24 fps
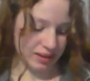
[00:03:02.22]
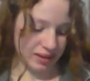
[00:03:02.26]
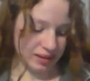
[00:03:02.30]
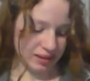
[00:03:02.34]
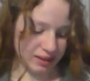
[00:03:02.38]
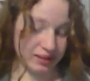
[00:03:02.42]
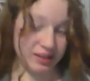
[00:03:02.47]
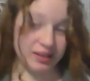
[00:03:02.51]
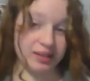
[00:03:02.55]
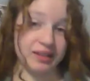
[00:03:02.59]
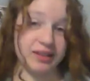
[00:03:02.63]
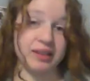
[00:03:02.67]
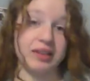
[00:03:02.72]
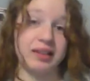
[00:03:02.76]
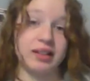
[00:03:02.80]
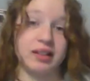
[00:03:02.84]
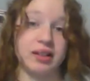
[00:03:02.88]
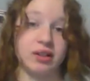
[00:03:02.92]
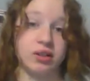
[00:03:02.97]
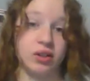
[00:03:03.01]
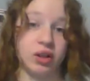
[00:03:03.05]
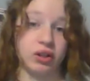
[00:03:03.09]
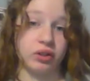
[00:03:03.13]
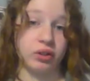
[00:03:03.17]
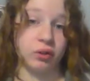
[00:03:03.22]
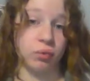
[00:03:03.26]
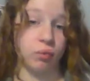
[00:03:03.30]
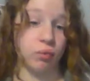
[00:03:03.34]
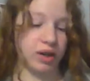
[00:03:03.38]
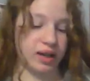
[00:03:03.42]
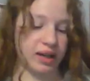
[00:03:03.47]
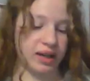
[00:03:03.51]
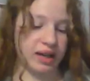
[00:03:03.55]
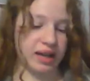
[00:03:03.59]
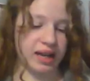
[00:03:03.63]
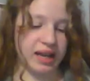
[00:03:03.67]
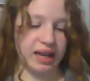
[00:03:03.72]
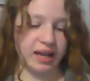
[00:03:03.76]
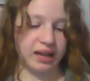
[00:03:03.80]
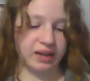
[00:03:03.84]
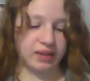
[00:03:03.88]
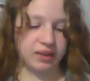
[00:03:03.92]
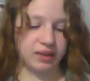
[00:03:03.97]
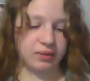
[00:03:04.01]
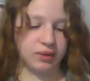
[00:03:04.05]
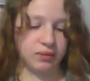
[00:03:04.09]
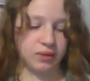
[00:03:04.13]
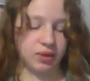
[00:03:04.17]
it's easy to get it on the one
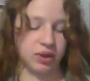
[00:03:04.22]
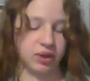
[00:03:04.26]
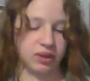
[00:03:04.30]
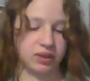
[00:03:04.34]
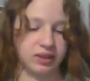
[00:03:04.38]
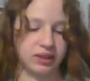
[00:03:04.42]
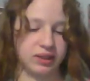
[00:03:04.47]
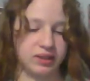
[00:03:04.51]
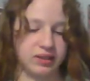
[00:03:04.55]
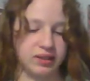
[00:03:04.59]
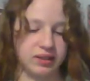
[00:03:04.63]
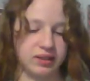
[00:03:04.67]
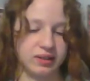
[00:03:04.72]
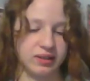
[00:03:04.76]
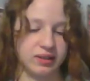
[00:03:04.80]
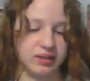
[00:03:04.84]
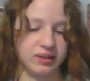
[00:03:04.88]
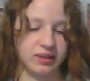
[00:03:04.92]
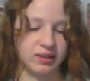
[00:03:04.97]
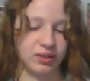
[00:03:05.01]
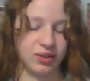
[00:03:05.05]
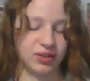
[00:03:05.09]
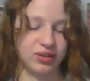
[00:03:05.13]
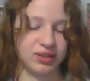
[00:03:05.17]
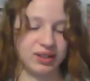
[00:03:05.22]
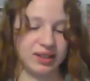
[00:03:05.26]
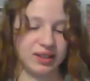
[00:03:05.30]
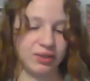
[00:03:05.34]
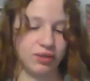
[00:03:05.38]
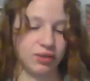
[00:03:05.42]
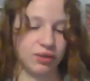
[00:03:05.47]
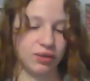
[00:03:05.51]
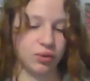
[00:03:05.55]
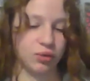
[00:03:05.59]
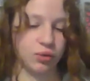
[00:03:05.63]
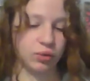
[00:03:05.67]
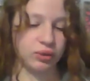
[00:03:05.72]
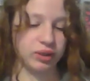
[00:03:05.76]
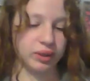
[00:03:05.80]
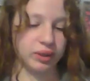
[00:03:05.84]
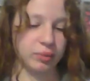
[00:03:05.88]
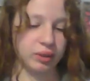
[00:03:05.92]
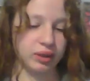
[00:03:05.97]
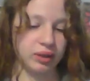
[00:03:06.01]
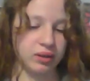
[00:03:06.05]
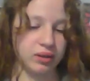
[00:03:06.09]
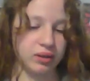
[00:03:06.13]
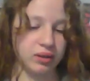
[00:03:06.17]
hand at the very least. It's just hard to get her to hold
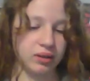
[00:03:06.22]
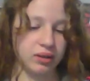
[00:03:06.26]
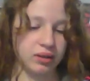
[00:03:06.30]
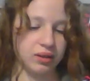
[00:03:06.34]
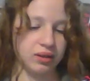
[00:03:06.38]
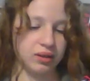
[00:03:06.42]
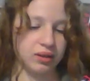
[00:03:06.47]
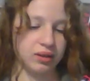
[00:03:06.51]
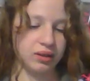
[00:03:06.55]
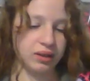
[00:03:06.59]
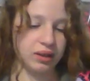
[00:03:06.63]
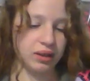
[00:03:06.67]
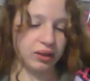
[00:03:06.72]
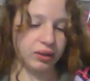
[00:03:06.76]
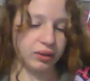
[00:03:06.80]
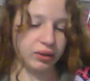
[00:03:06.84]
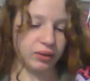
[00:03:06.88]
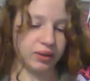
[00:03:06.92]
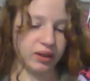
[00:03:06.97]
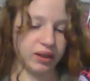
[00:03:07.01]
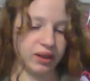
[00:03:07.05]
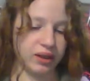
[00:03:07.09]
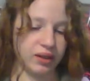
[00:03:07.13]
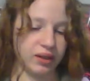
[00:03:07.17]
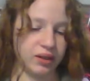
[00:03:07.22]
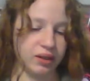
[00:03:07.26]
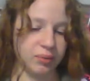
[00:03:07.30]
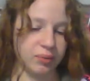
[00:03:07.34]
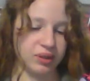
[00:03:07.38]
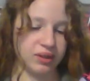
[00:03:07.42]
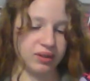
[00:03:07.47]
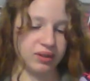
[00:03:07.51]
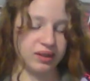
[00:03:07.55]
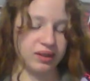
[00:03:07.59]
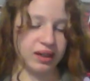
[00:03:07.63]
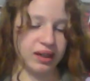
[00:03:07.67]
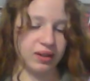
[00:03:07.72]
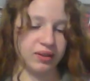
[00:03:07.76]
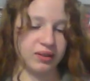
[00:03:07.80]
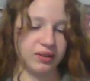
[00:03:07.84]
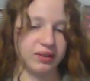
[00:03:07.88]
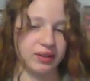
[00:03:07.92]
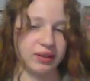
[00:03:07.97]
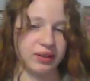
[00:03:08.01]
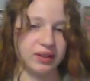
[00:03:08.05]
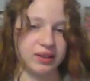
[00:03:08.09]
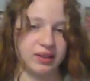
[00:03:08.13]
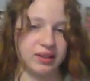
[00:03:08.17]
up the other end, but there,
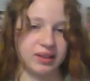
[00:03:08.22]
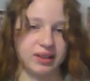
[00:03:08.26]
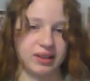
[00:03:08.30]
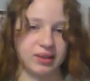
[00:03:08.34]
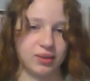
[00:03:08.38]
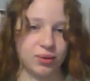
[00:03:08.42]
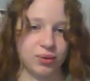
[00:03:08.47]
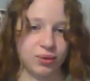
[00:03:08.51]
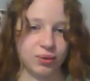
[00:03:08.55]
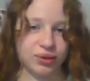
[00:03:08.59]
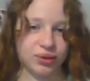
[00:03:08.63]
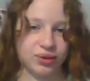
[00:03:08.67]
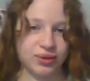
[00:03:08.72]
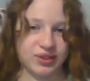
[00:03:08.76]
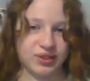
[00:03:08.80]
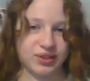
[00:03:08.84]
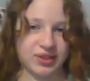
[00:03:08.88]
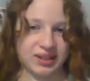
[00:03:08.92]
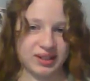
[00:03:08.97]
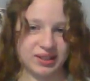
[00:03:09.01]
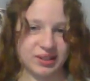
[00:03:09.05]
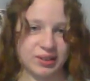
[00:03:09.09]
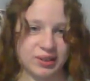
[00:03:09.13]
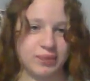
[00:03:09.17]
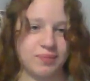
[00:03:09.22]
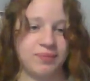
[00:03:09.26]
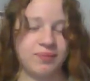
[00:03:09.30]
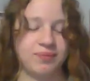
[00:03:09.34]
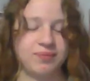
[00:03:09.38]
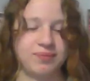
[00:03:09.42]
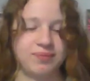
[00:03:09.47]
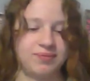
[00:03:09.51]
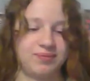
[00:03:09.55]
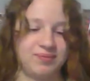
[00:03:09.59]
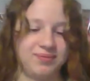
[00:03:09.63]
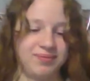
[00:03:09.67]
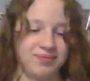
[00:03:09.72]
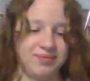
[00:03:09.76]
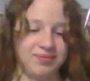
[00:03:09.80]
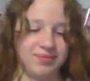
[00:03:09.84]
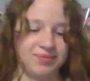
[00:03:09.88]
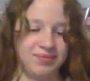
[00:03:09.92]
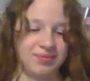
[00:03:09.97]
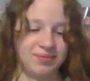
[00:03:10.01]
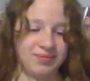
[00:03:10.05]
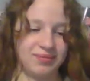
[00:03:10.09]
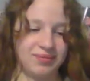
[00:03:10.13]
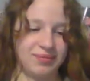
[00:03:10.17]
see, she can hold her stick.
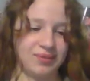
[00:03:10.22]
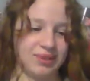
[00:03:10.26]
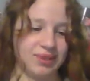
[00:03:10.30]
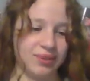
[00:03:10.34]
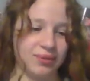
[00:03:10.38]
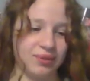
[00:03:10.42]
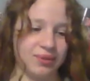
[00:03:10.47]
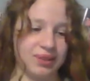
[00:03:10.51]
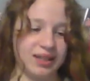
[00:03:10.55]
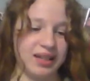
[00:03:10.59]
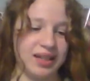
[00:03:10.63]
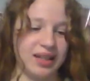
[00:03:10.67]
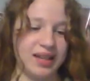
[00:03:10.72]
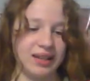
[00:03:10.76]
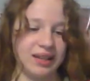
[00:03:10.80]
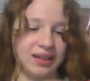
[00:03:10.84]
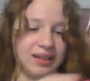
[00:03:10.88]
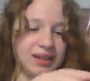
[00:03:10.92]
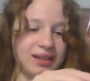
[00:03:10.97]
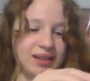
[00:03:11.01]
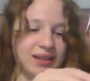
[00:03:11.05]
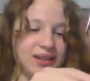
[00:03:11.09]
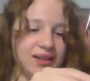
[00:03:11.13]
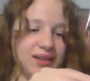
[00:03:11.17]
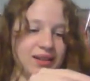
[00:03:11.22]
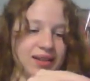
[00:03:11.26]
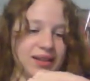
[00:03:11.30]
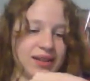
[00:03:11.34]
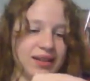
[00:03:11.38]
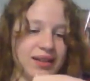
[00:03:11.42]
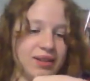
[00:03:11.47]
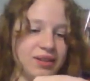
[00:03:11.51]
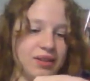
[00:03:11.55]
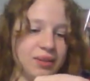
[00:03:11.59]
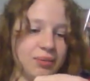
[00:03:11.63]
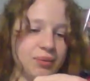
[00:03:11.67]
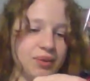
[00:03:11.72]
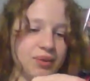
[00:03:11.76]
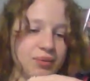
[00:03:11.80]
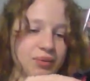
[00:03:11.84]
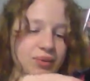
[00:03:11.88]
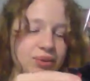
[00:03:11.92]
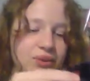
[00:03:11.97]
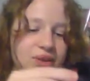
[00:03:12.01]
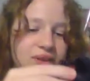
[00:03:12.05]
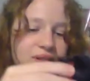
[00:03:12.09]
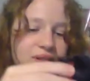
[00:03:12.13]
Okay, now that we've looked